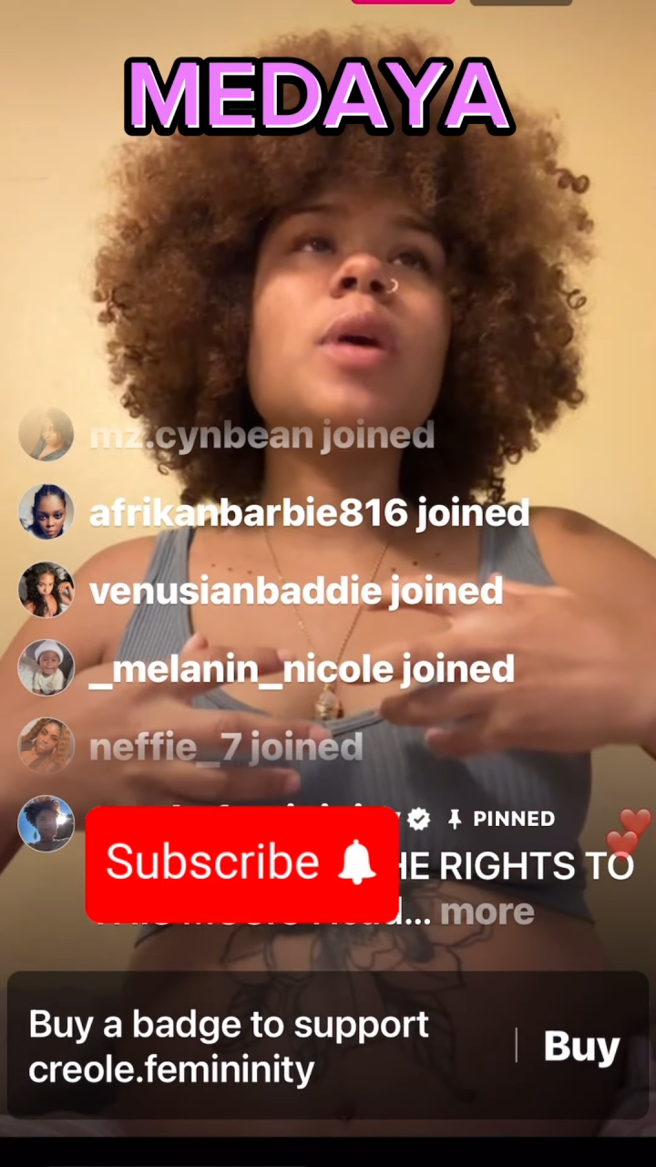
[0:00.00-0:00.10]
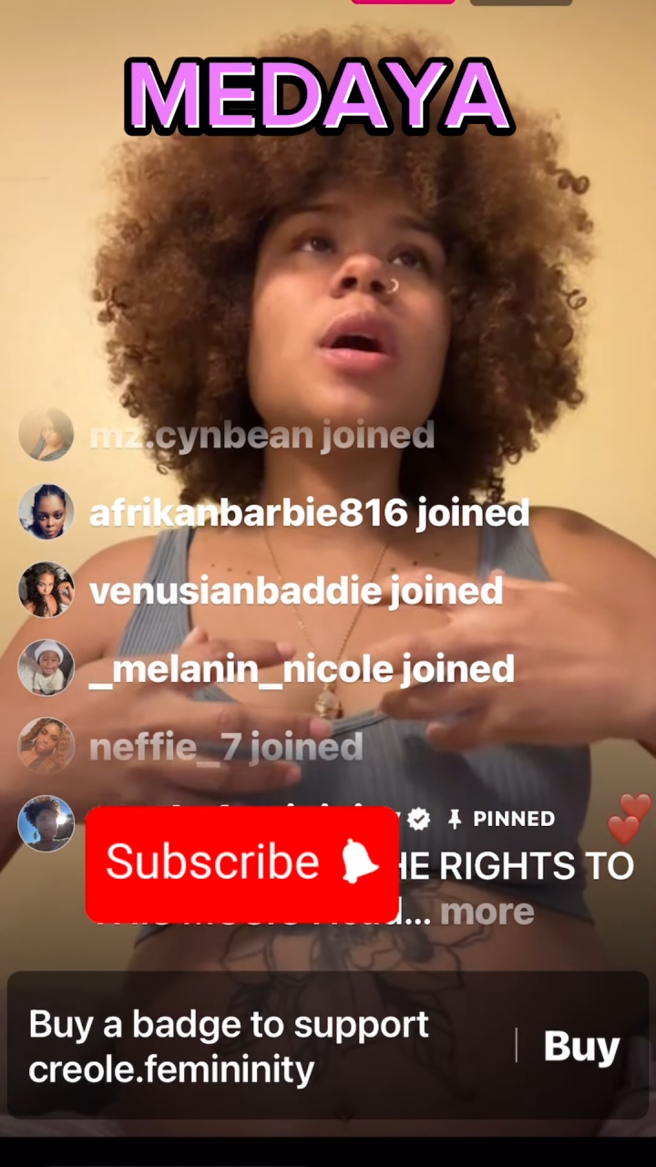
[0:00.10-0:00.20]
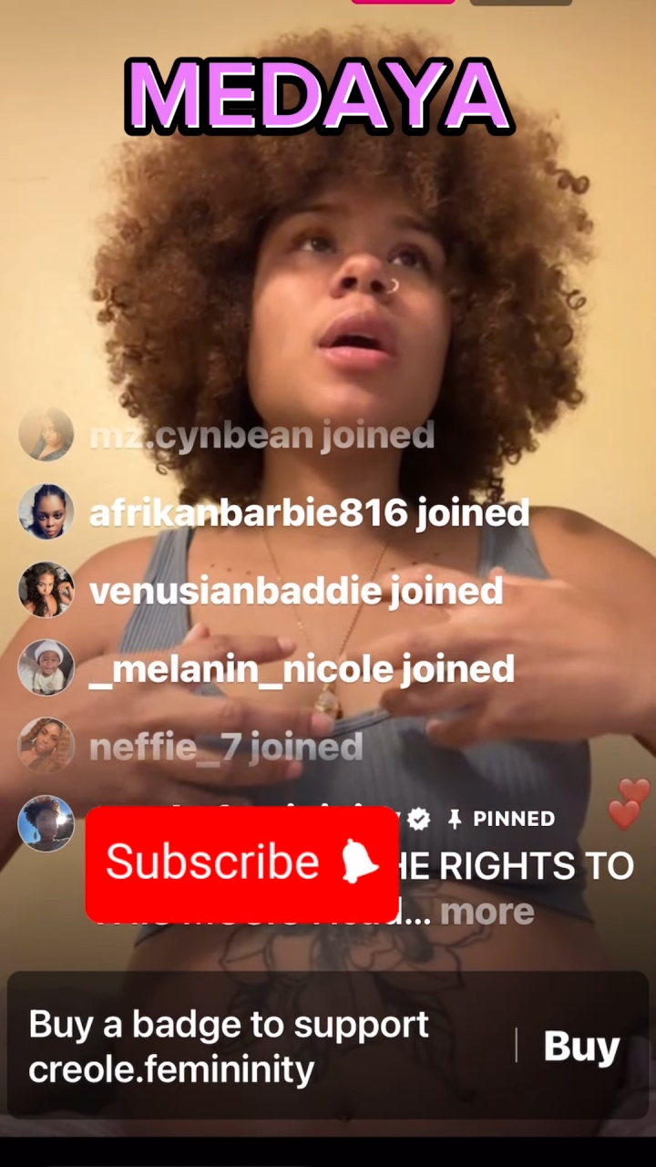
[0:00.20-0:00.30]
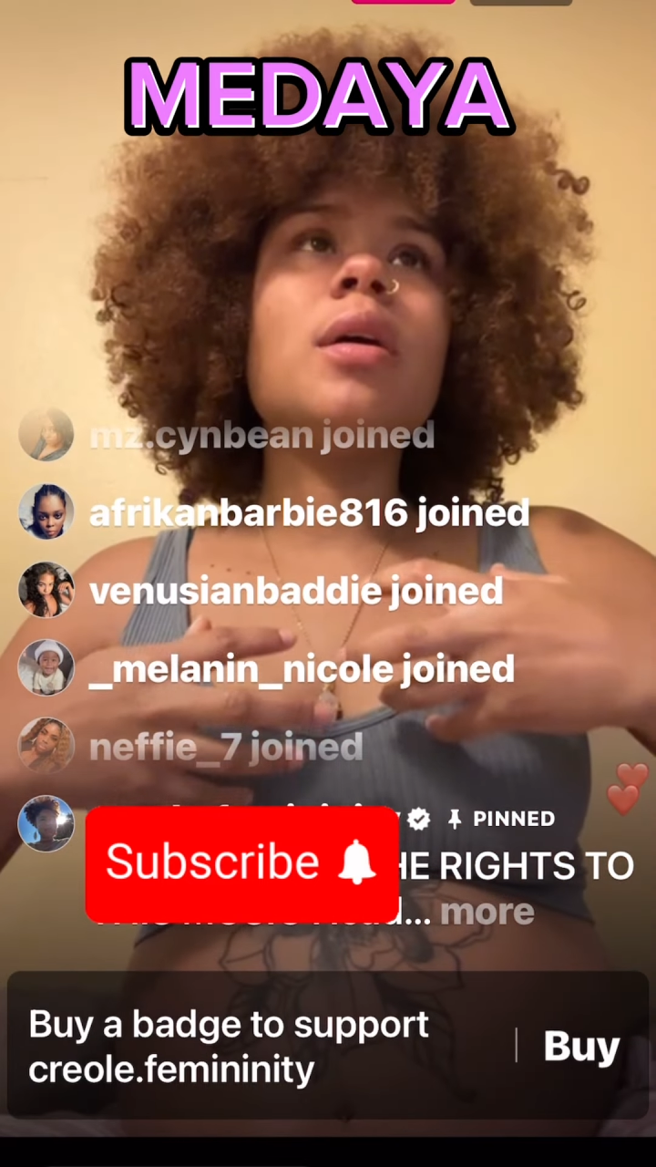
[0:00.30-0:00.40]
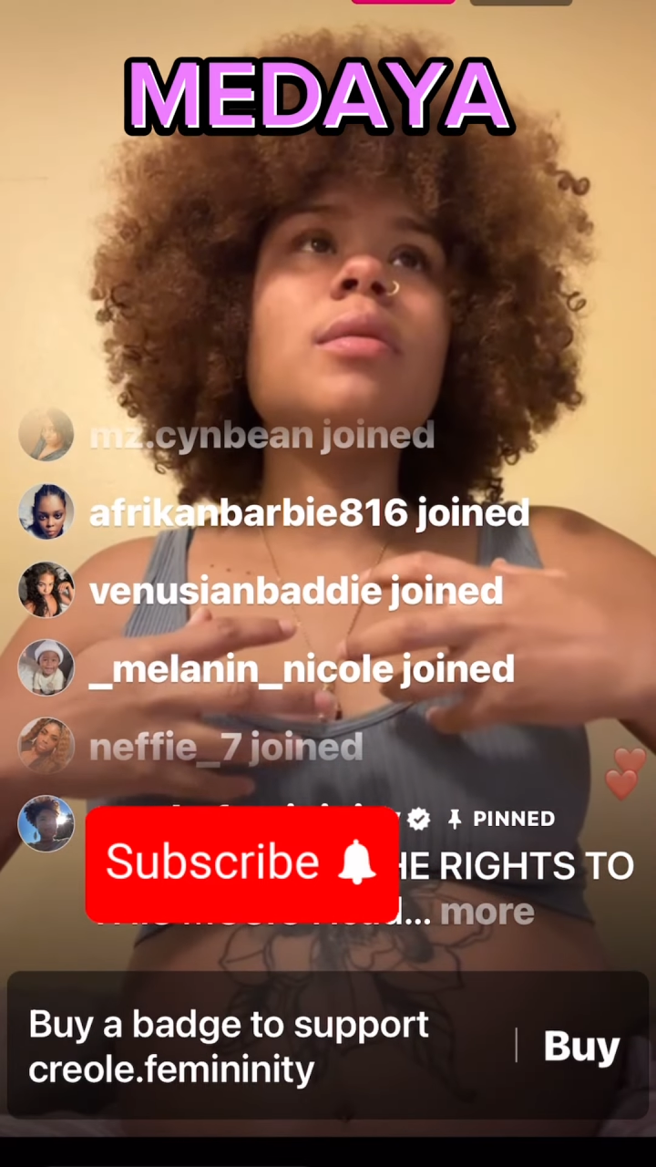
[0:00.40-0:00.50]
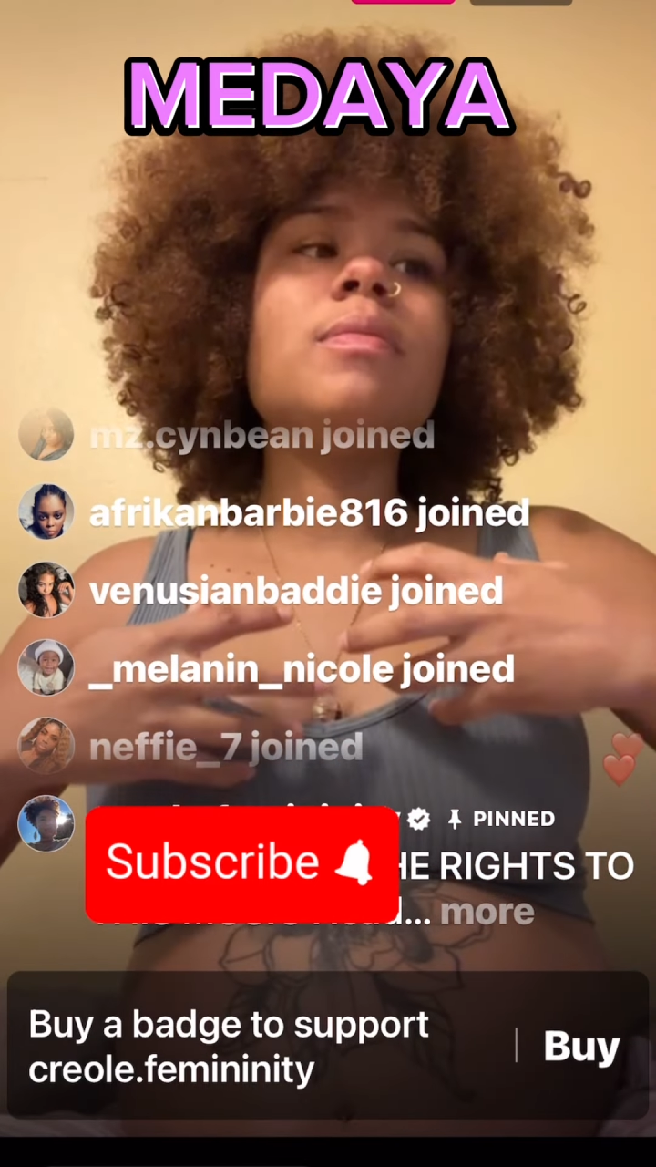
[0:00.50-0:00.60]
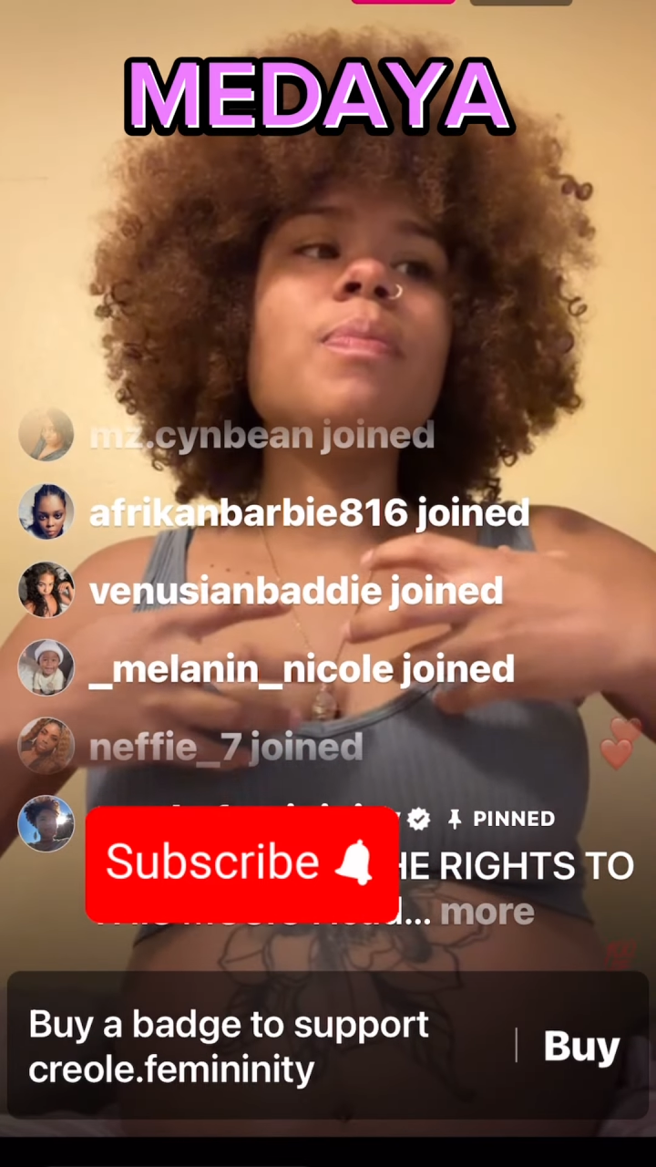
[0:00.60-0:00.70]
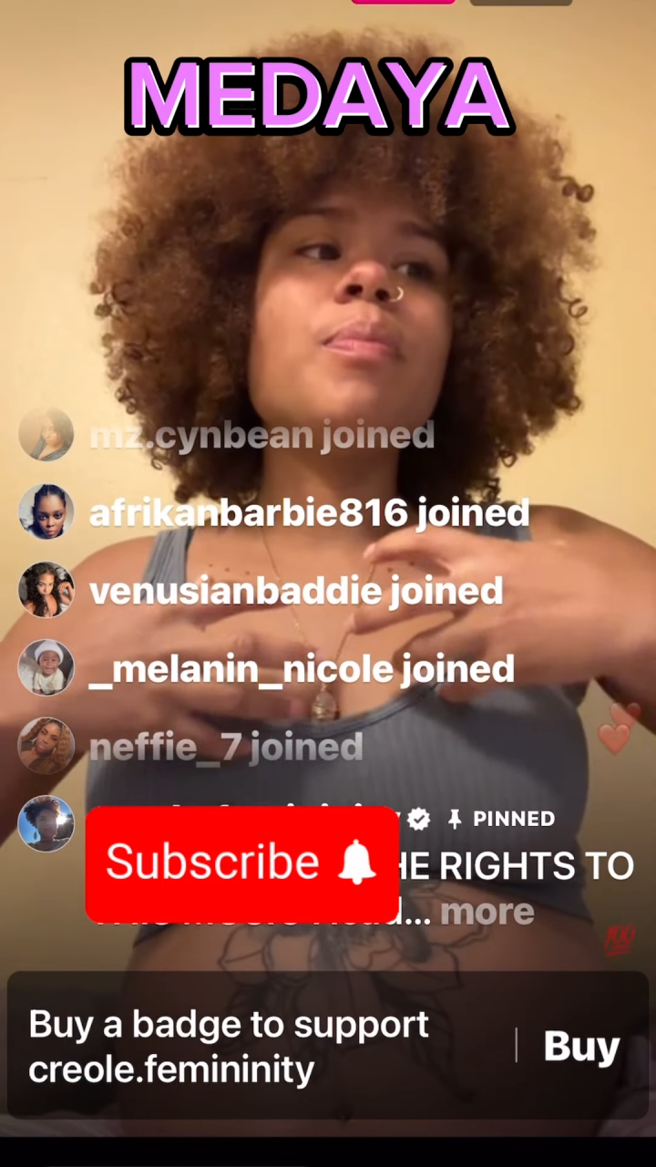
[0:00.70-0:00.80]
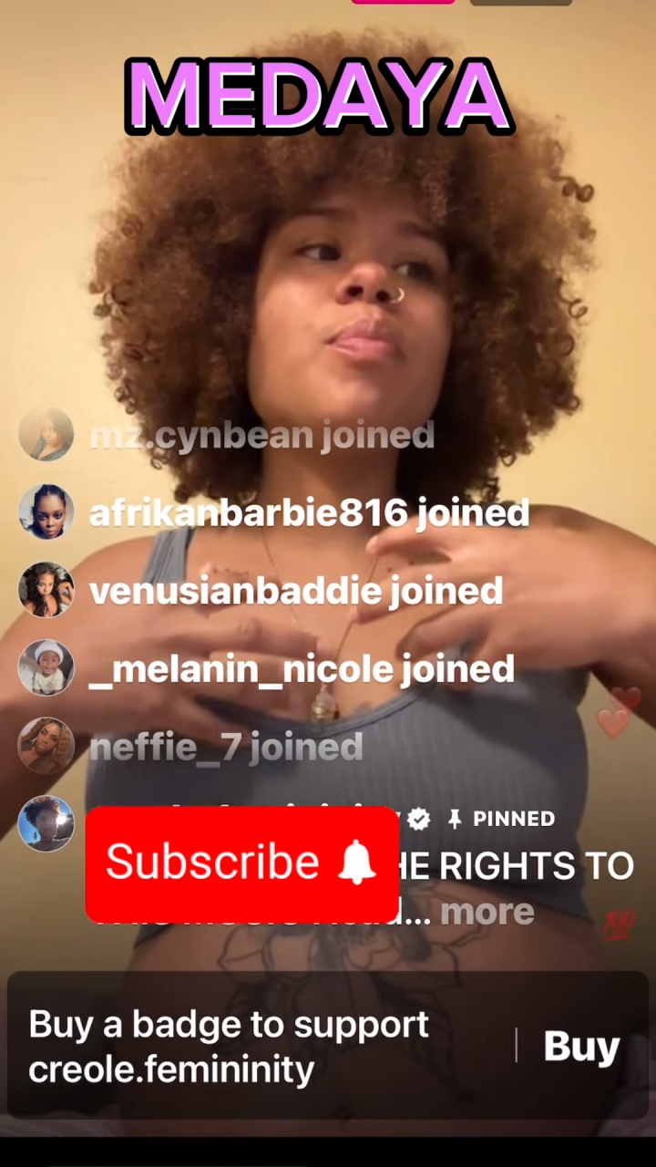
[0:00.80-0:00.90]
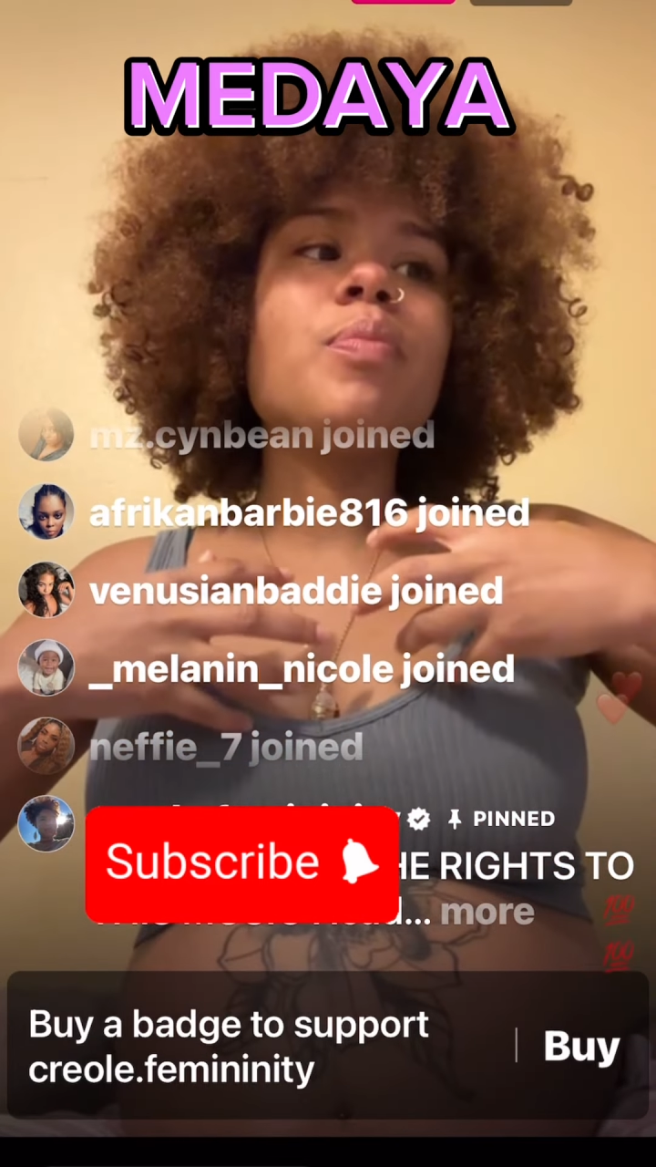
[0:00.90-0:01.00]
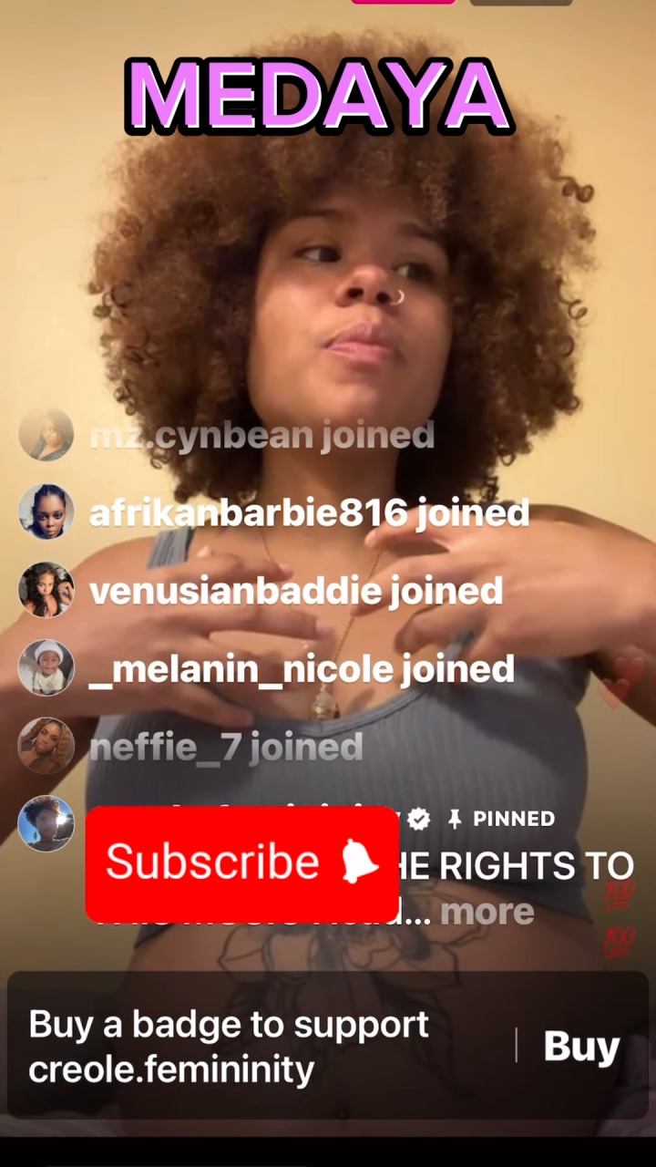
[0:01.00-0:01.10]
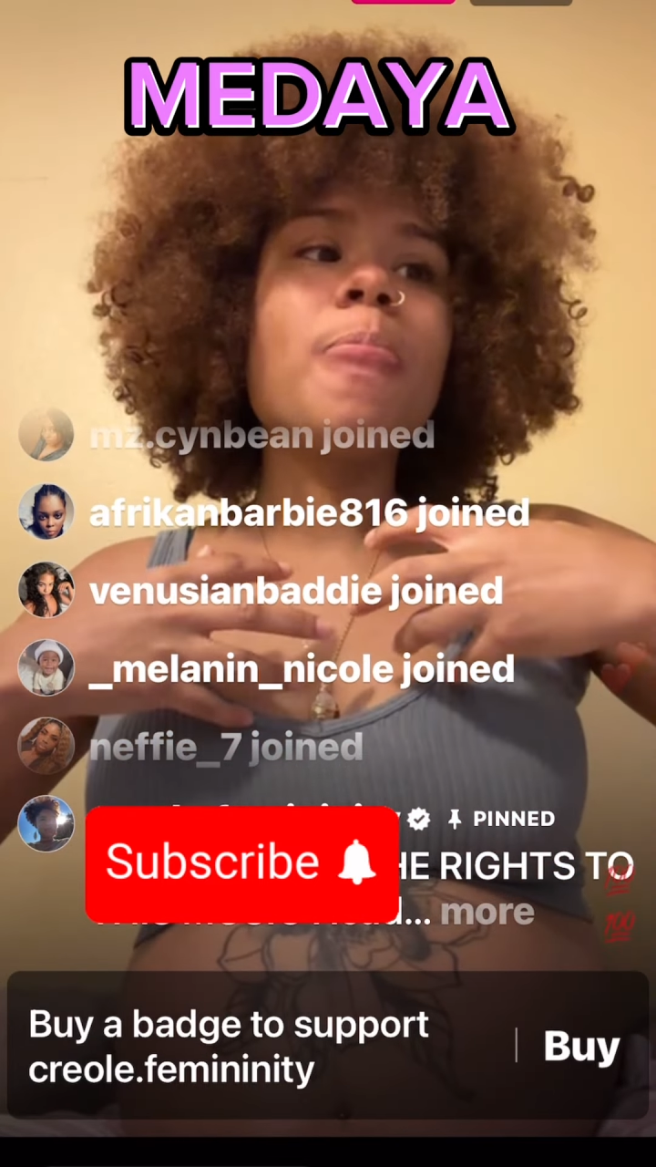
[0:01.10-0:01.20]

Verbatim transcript: um,